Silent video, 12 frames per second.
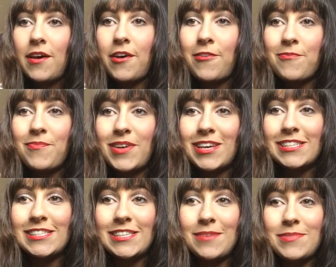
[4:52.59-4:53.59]
um, but
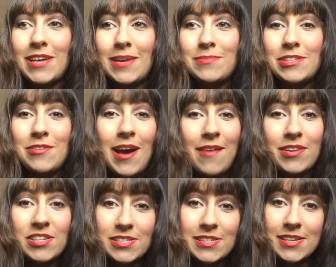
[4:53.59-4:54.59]
sometimes you have
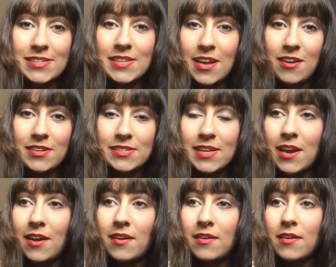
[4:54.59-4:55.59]
it just because they are
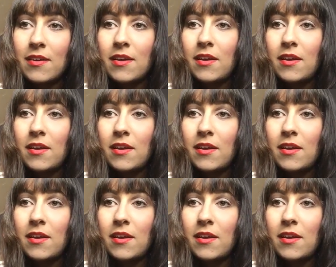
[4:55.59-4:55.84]
scared